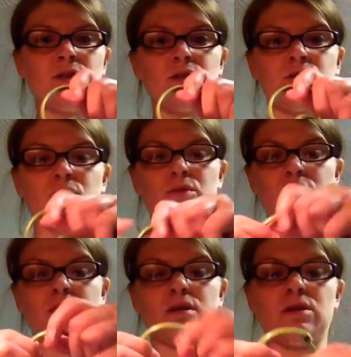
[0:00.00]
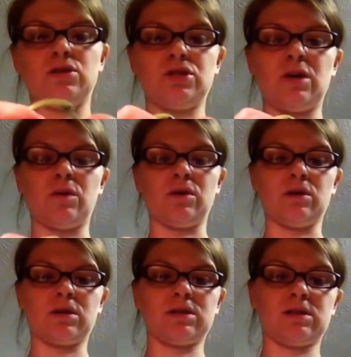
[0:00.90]
So the shower
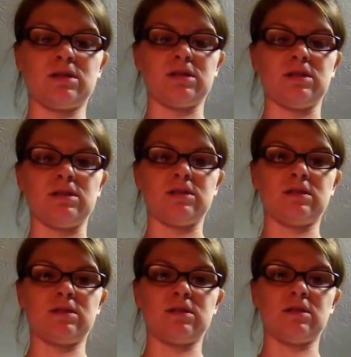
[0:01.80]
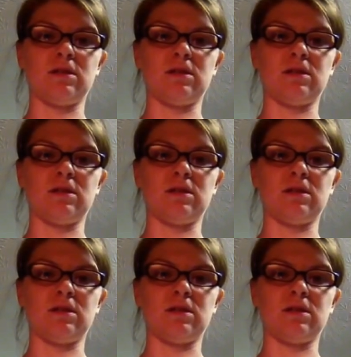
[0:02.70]
hooks is